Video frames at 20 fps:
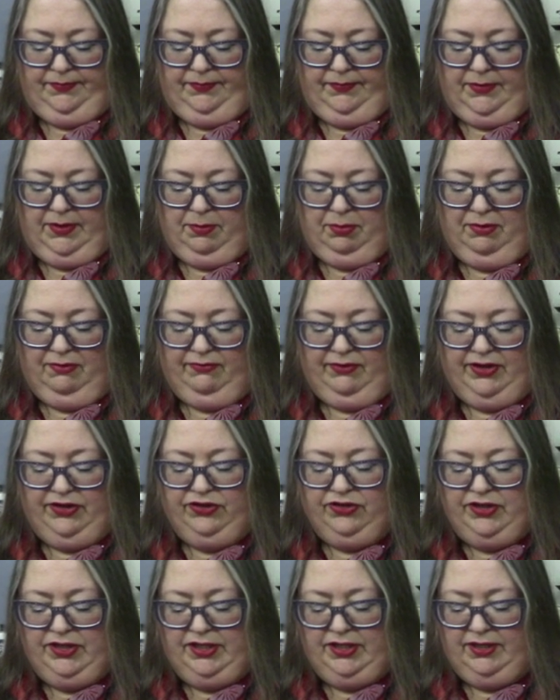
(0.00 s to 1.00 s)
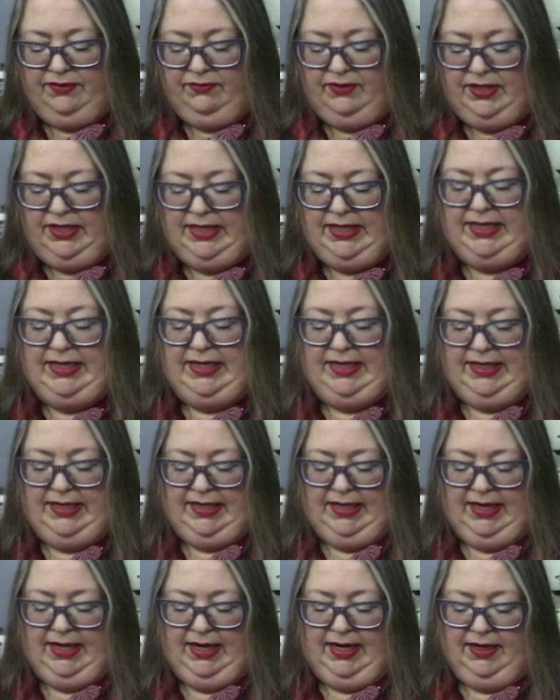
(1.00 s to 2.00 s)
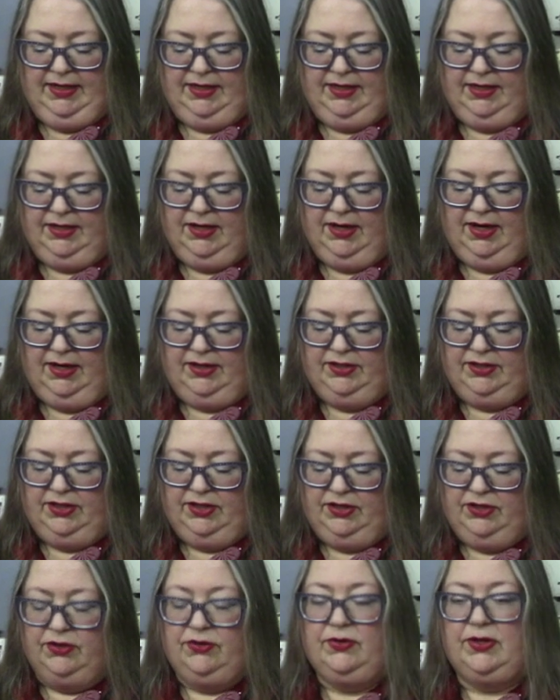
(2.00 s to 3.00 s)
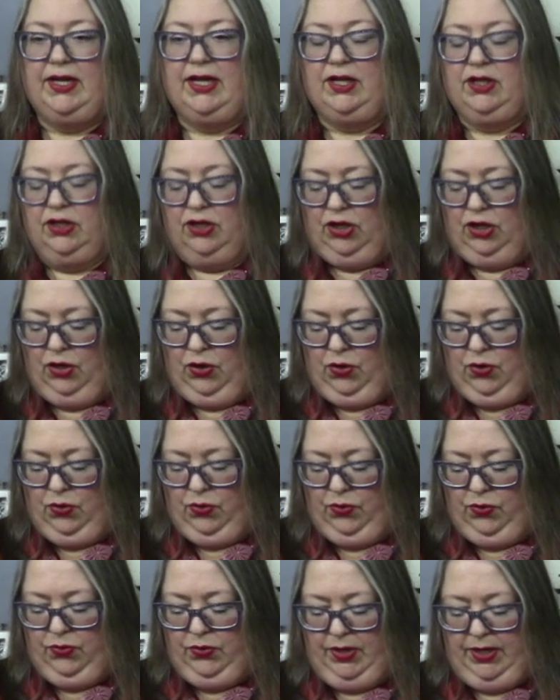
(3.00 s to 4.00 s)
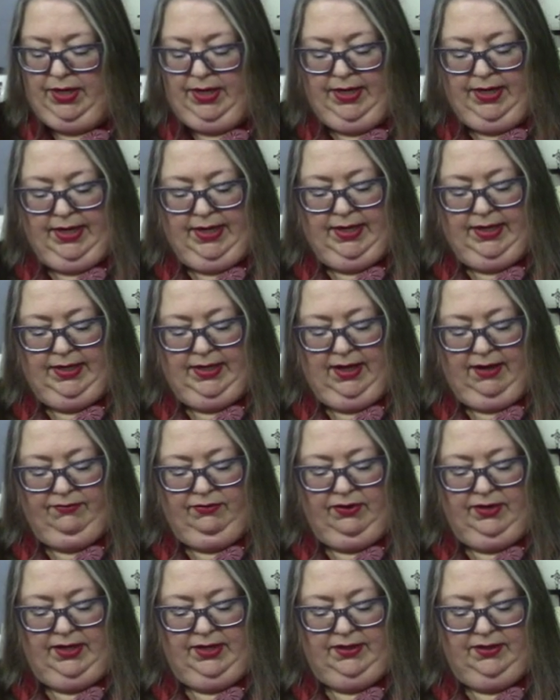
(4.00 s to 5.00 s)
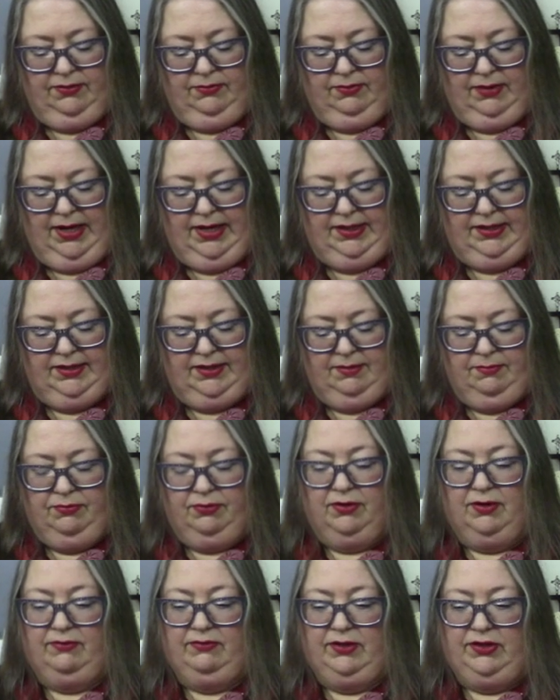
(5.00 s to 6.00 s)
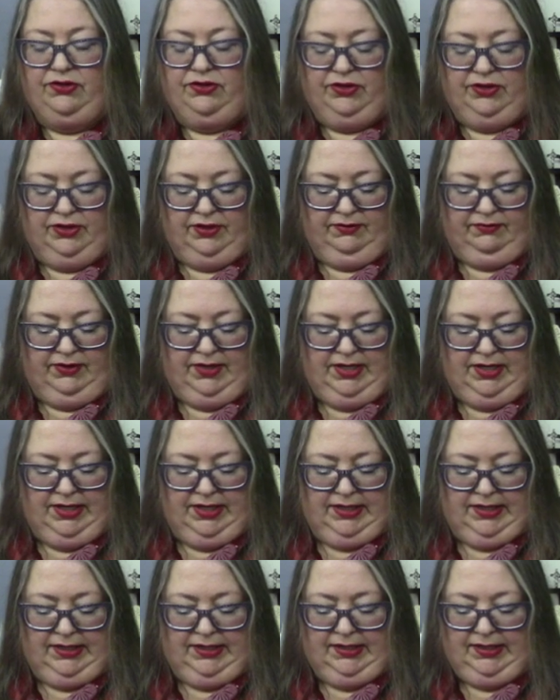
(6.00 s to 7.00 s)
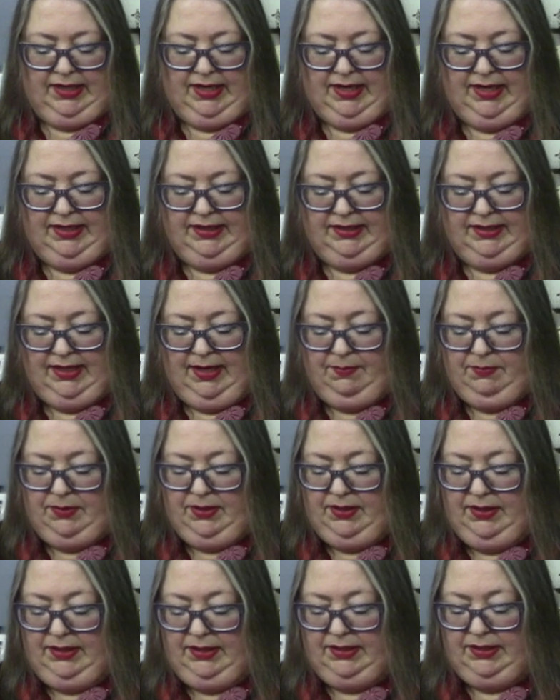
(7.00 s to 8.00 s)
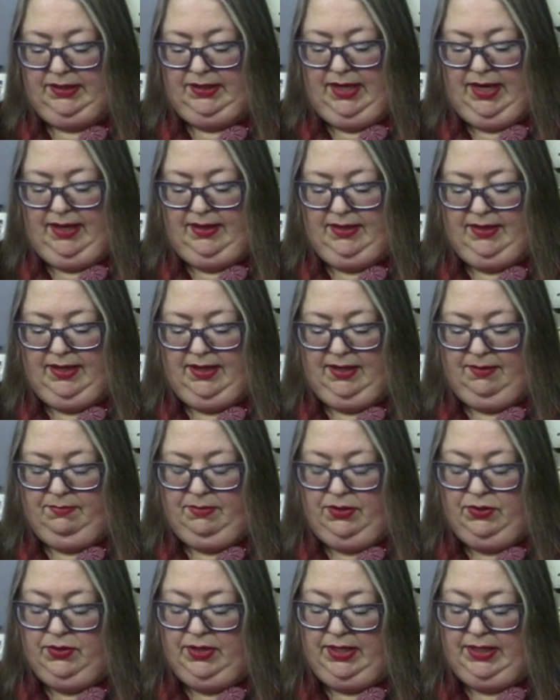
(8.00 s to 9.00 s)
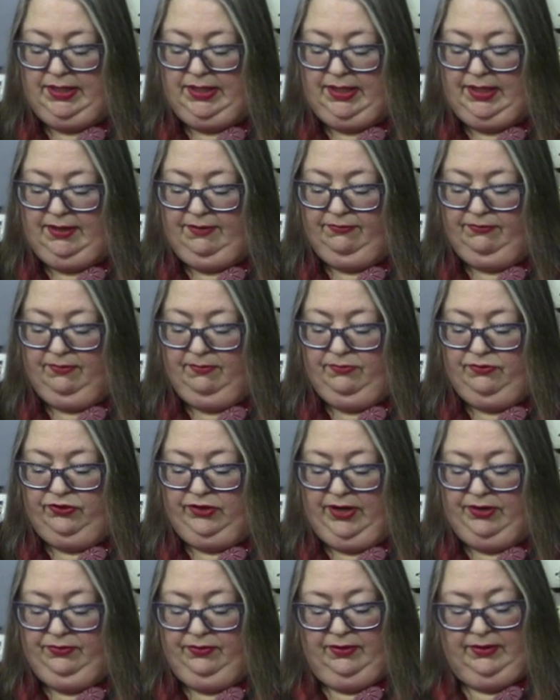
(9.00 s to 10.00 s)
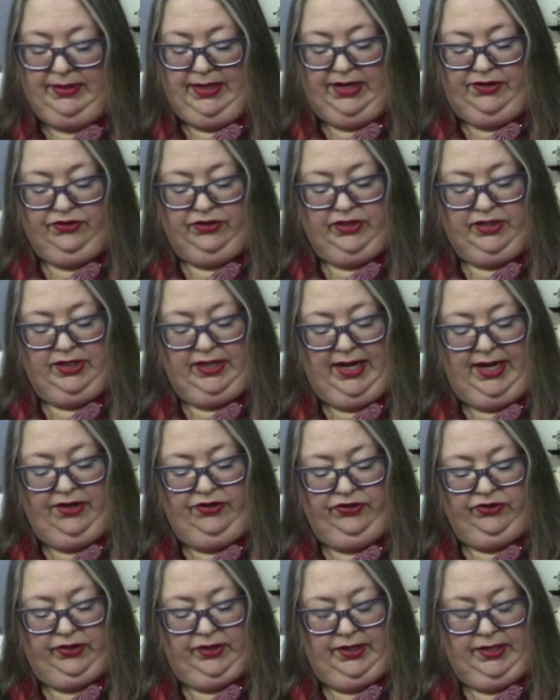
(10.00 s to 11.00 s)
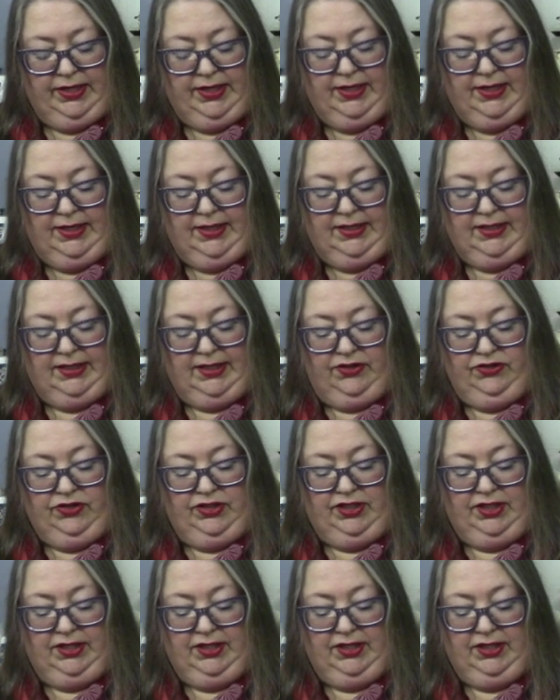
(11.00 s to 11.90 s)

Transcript: the provisions of the Indian Act constitute a code governing the rights and privileges of Indians, and except to the extent that immunity from general legislation, such as the